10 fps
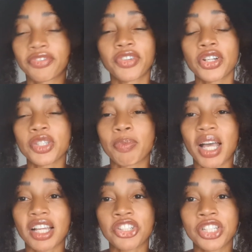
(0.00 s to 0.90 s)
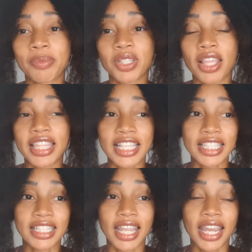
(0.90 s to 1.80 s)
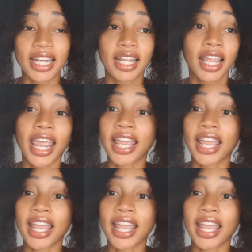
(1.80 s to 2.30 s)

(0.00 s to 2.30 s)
first box ships on this date,